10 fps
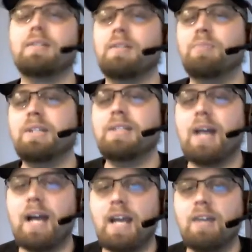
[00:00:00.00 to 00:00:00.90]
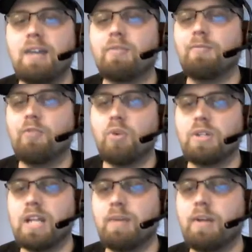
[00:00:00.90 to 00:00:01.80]
something that you can target that
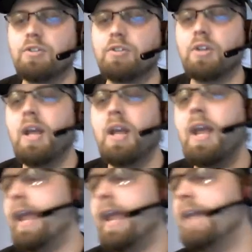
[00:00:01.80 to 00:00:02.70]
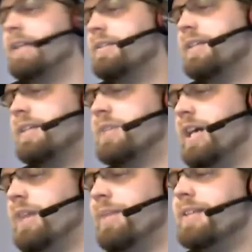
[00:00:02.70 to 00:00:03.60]
doesn't have hexproof, etc.
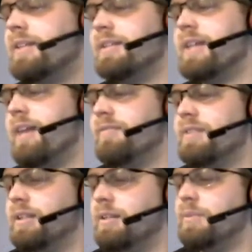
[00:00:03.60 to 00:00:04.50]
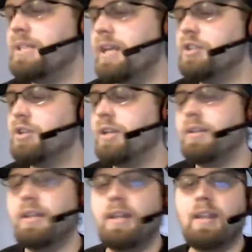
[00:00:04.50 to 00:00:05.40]
And at the same time, you have to have
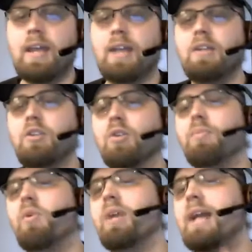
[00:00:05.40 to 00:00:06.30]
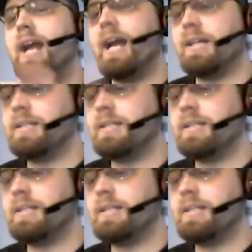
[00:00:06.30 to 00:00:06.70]
something in play in order to play